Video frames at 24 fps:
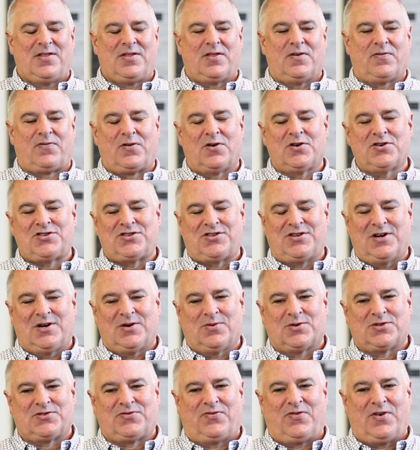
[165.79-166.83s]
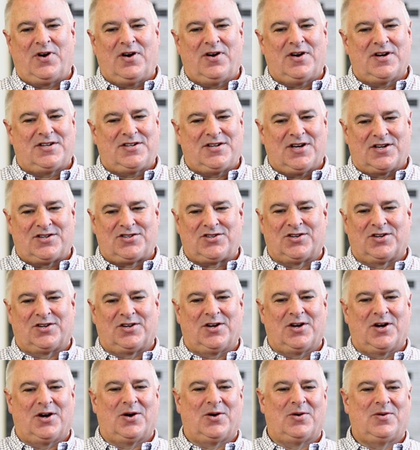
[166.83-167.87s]
the first year was very touch and
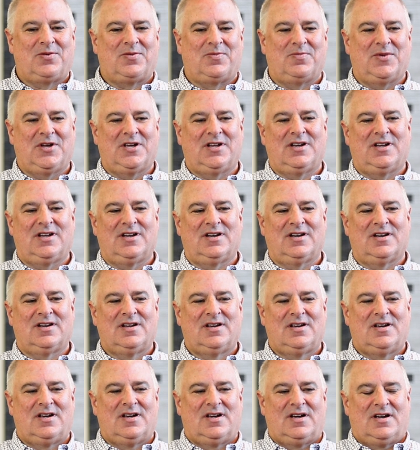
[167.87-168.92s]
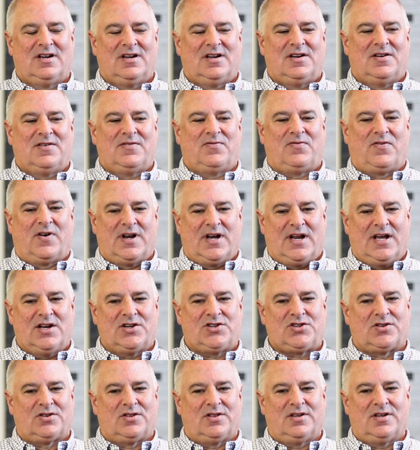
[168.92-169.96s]
go, meaning
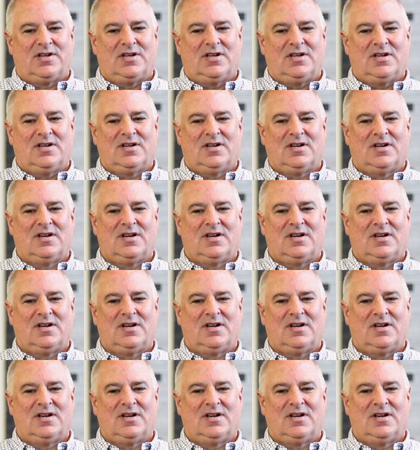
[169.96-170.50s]
financially,